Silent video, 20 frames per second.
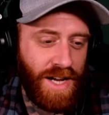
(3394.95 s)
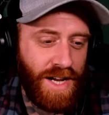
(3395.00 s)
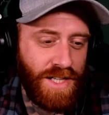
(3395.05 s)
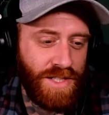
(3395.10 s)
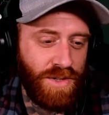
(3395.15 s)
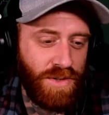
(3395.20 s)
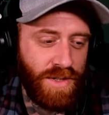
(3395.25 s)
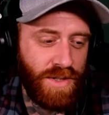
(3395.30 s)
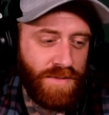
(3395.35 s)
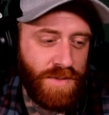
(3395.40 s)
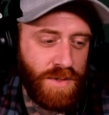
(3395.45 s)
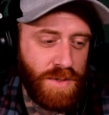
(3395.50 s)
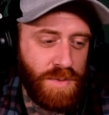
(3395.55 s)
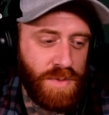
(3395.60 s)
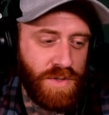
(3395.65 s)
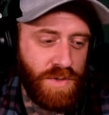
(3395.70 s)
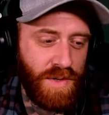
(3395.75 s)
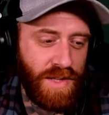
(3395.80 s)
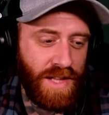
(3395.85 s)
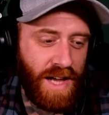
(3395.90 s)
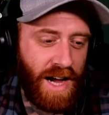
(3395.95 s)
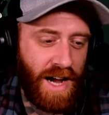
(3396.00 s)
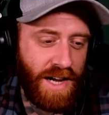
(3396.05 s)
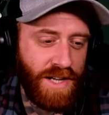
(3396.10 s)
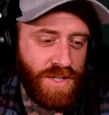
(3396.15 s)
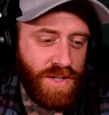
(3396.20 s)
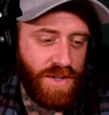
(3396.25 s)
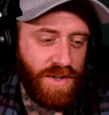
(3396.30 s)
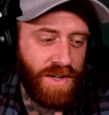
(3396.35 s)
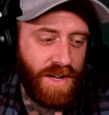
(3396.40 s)
is there a difference between the
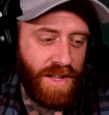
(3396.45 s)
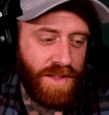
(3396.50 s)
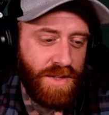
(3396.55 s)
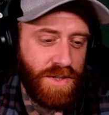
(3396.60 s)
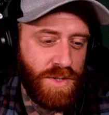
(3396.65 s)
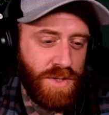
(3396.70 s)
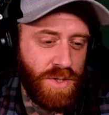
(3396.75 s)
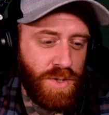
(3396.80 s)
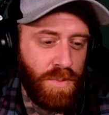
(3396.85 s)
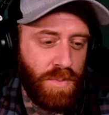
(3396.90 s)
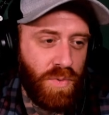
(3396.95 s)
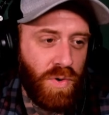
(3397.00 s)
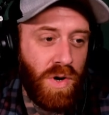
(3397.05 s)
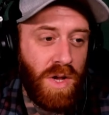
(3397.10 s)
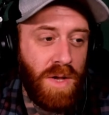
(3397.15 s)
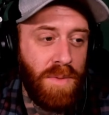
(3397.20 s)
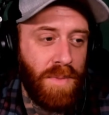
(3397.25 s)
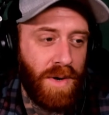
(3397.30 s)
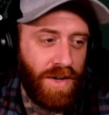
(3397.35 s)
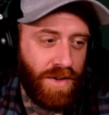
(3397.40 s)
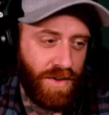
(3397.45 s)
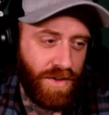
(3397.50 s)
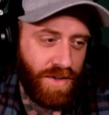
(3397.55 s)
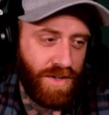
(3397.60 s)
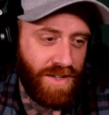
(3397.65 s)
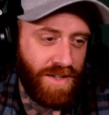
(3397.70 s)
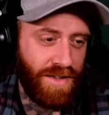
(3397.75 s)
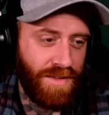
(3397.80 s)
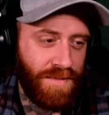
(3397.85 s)
highest good and the suprema good?